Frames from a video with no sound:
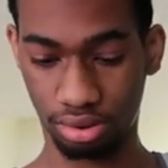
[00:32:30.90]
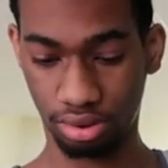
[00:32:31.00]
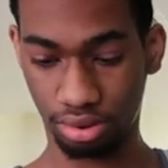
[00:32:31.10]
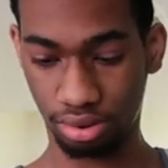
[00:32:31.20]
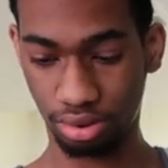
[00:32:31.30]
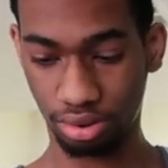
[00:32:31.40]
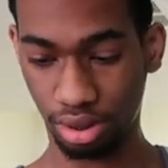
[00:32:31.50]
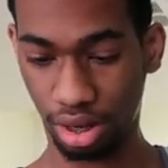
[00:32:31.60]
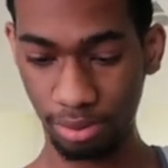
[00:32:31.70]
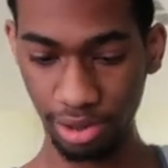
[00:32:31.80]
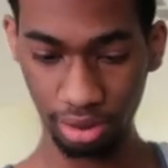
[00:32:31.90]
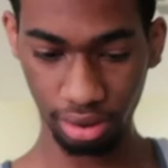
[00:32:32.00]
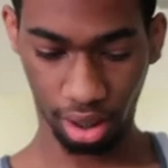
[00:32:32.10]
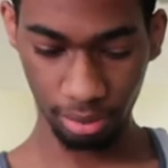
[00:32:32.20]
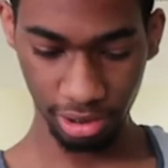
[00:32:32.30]
So excited. How
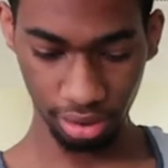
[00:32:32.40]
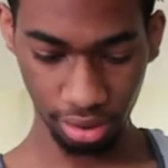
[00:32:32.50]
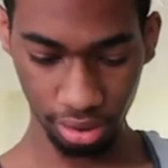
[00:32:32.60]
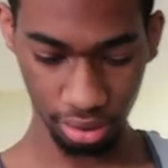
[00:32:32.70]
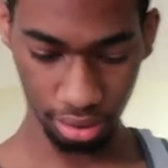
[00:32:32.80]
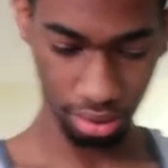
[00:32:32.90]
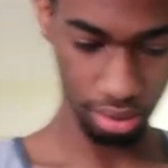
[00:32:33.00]
many? How many